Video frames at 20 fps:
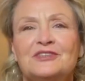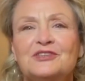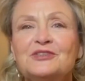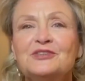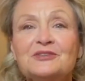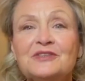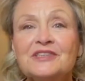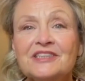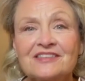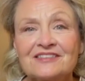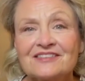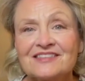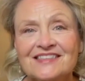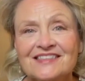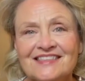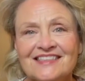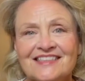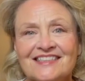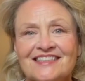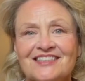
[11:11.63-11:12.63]
New
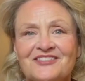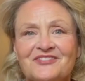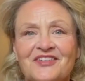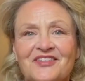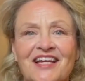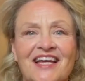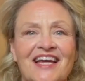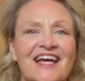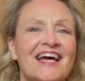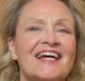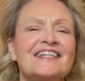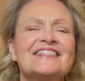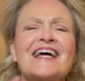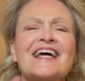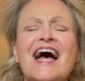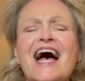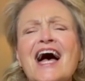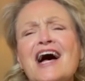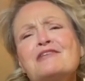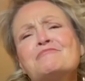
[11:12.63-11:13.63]
Year's Eve and a
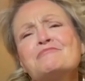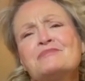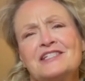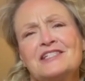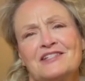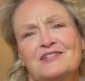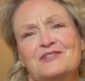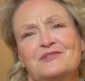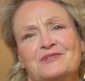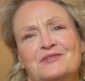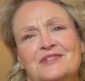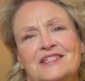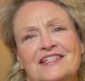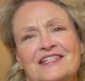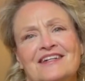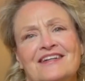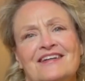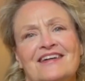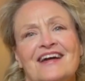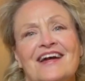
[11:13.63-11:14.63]
happy New
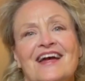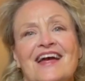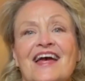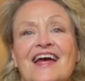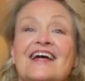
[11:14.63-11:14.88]
Year.